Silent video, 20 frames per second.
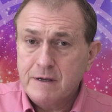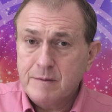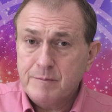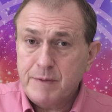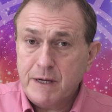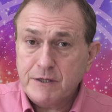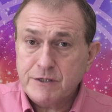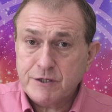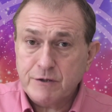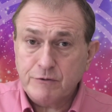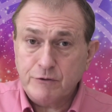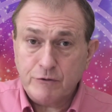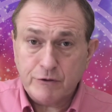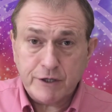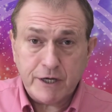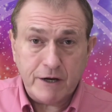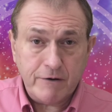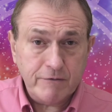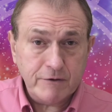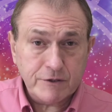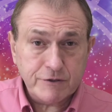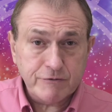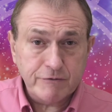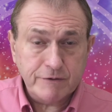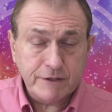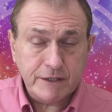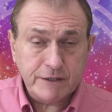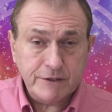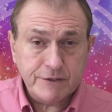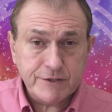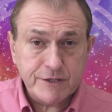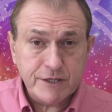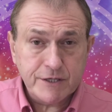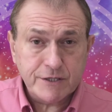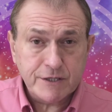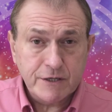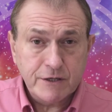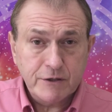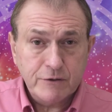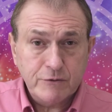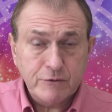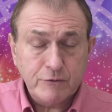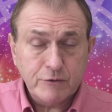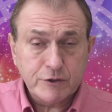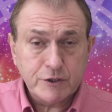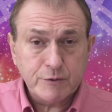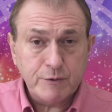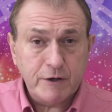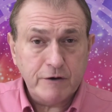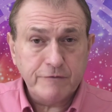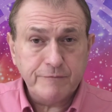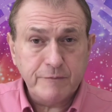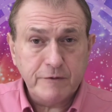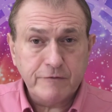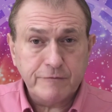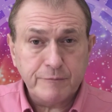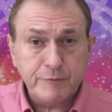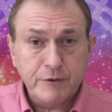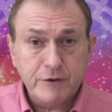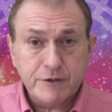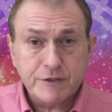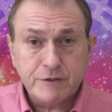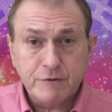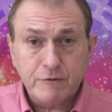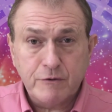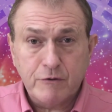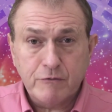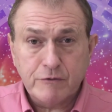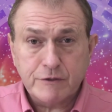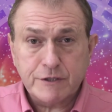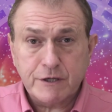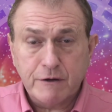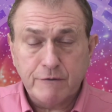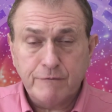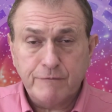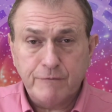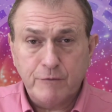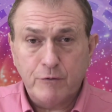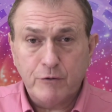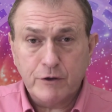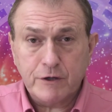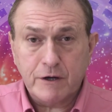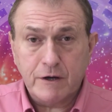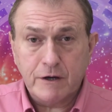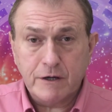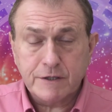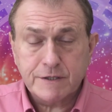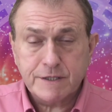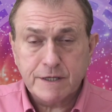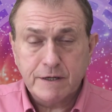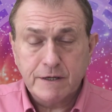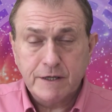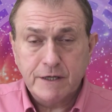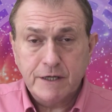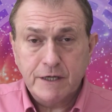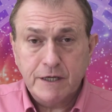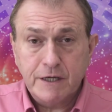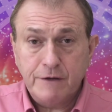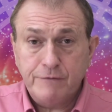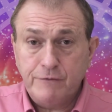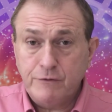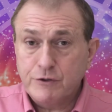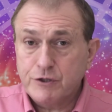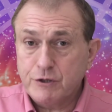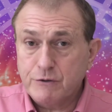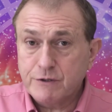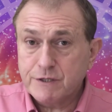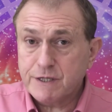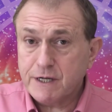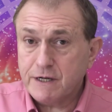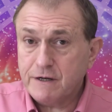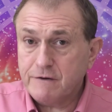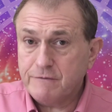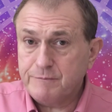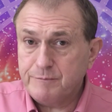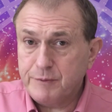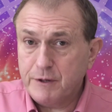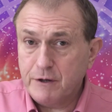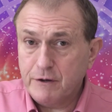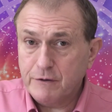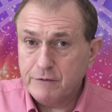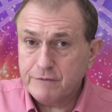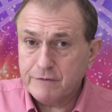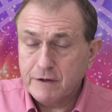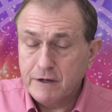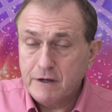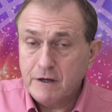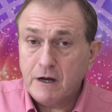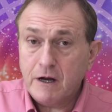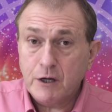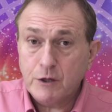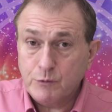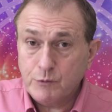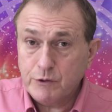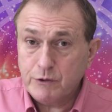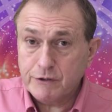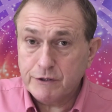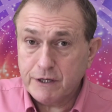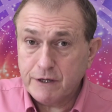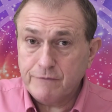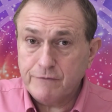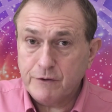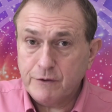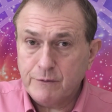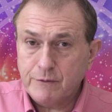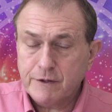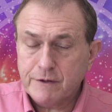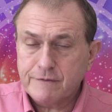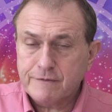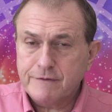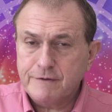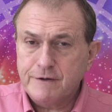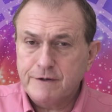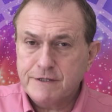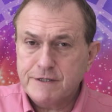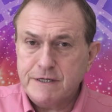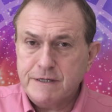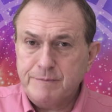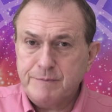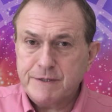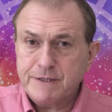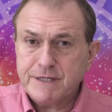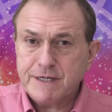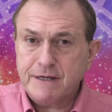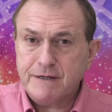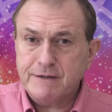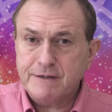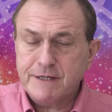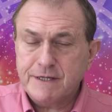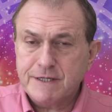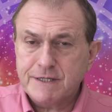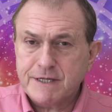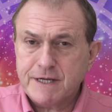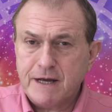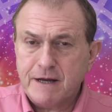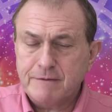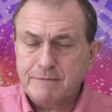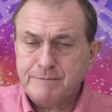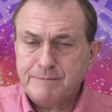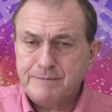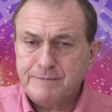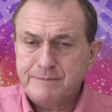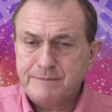Based on your character analysis or 12-month personal horoscope forecast, if you choose to have both, I will give you a 30% discount.